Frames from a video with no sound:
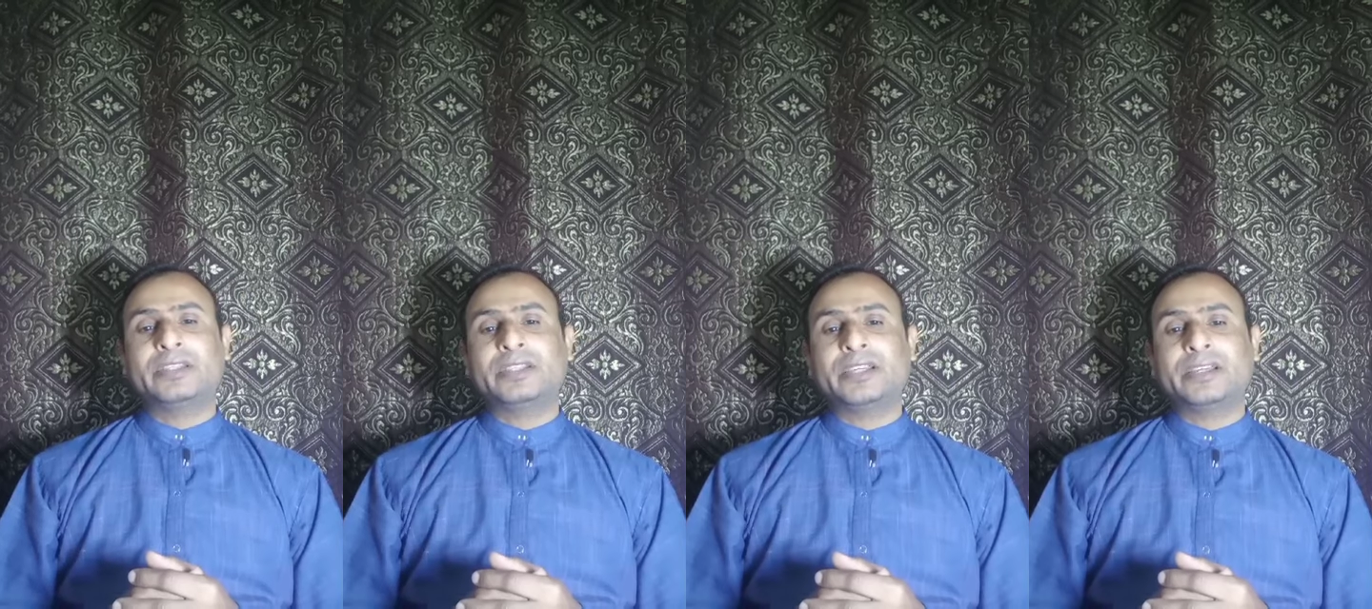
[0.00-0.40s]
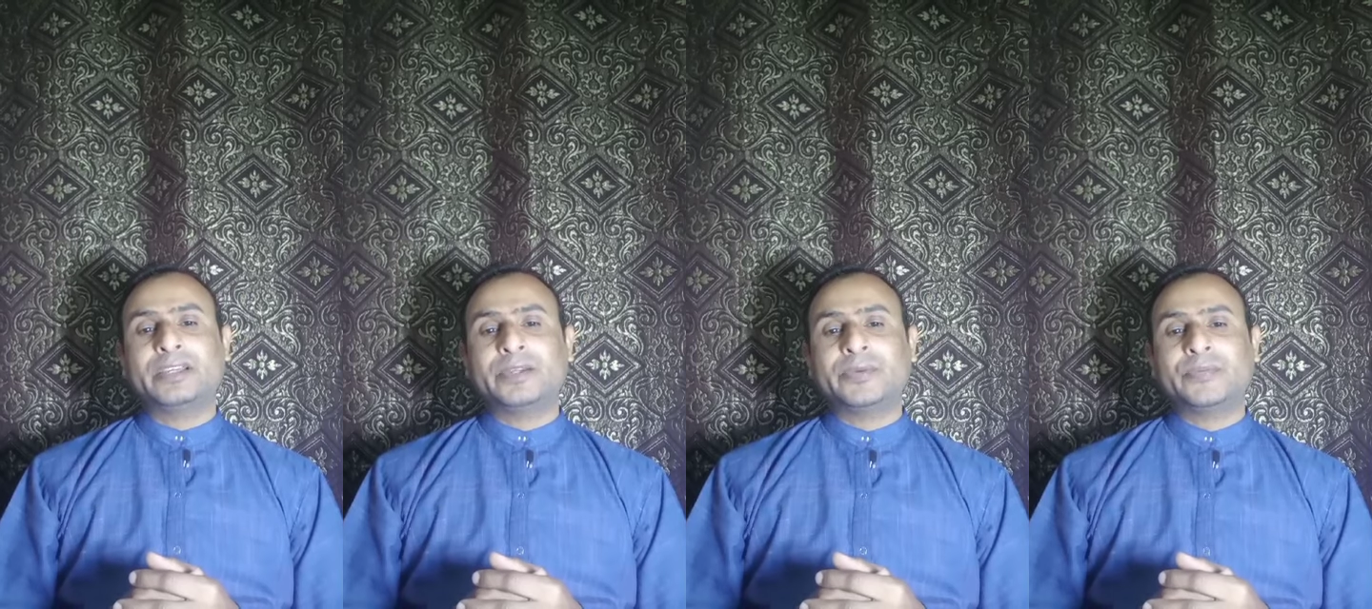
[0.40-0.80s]

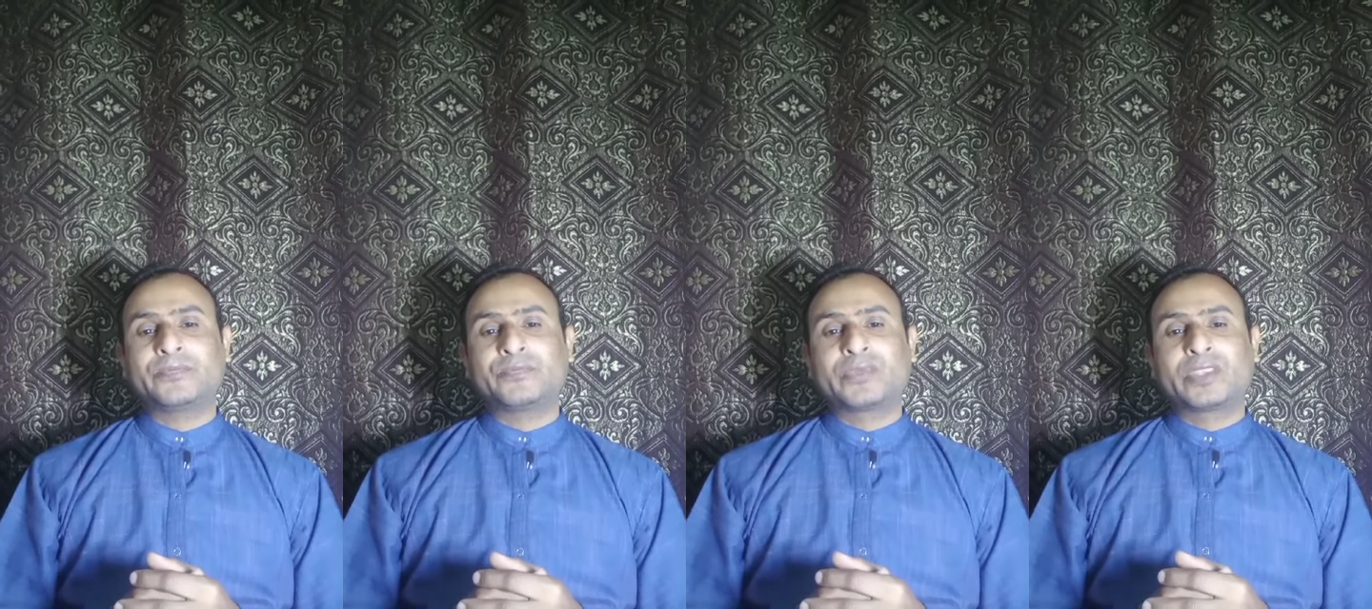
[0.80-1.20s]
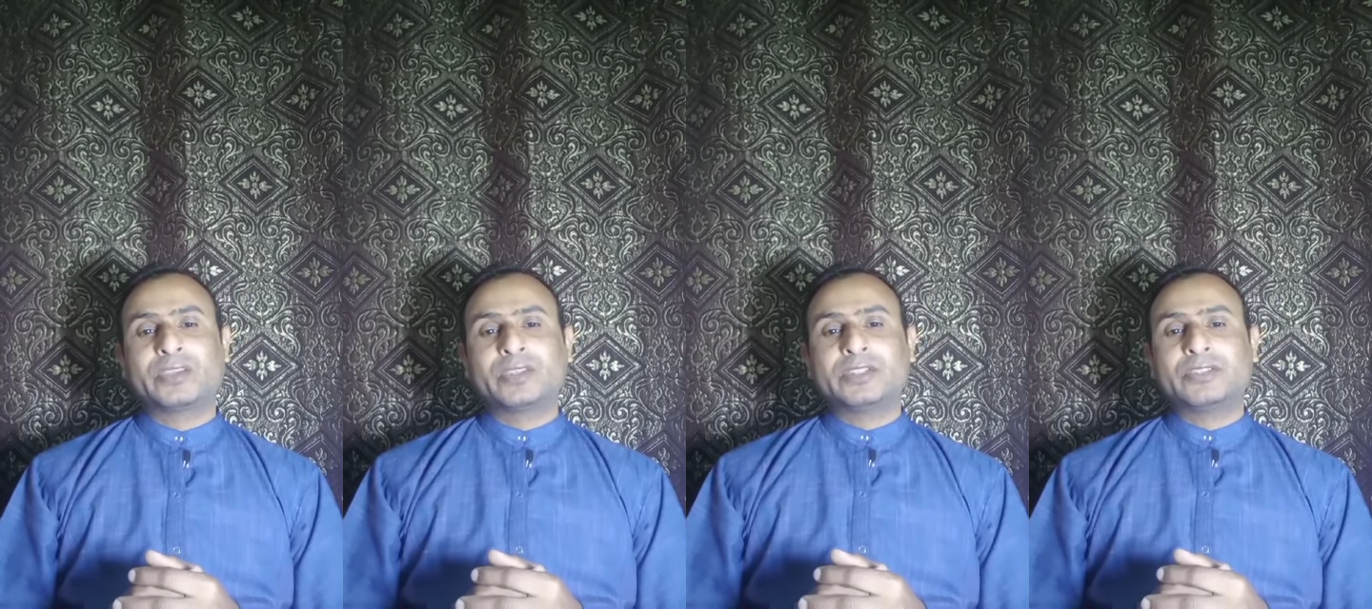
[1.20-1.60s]
the
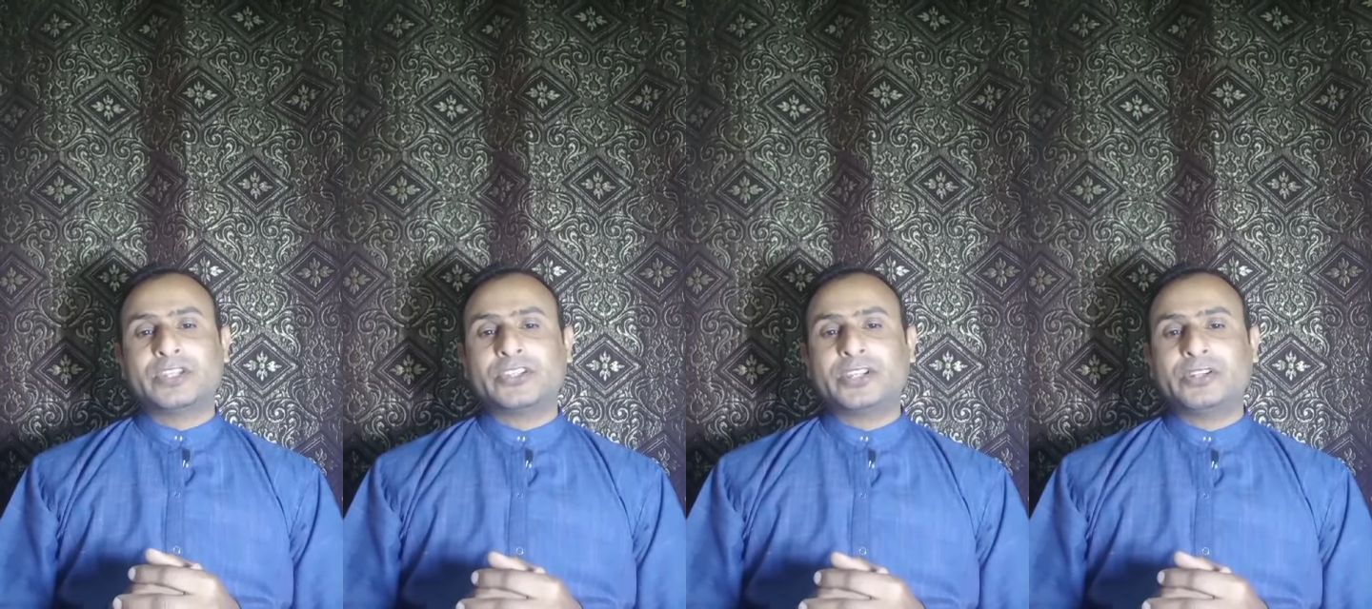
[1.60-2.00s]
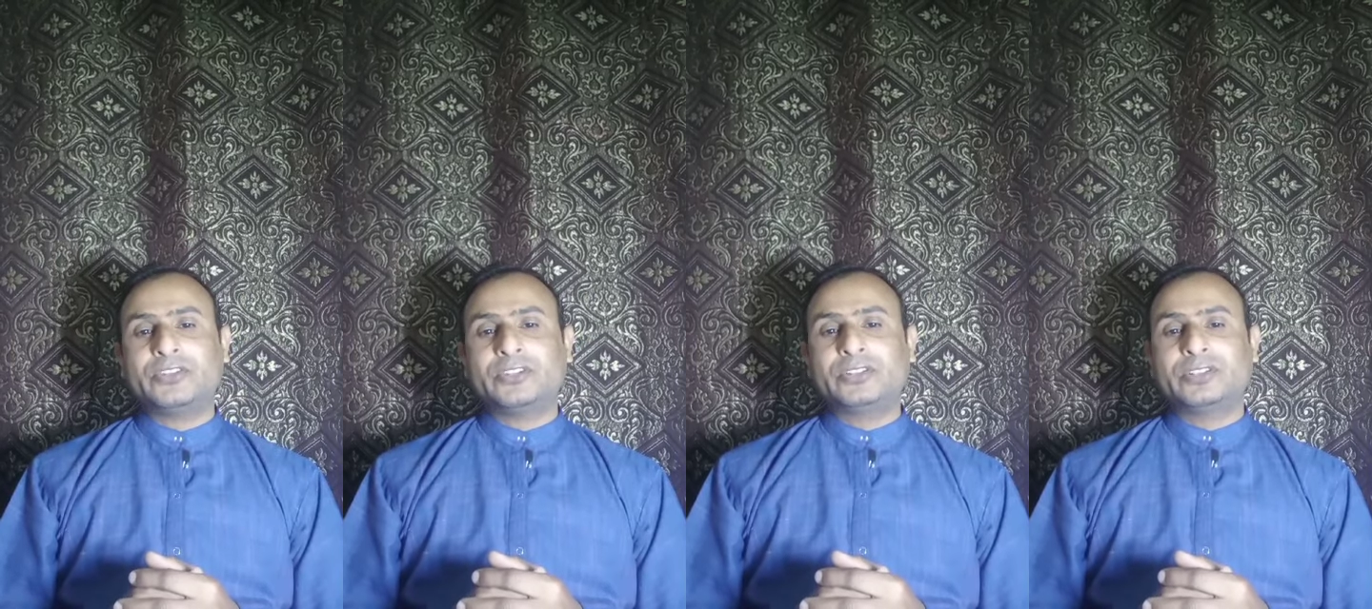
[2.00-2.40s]

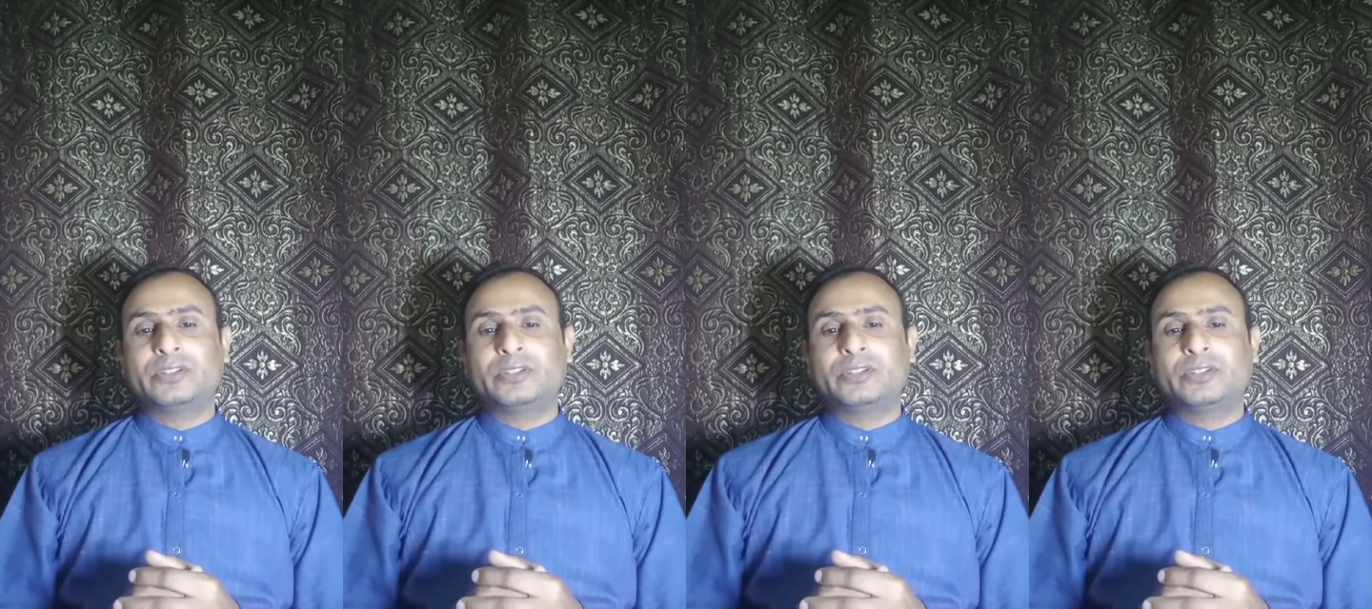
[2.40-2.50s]
ZK100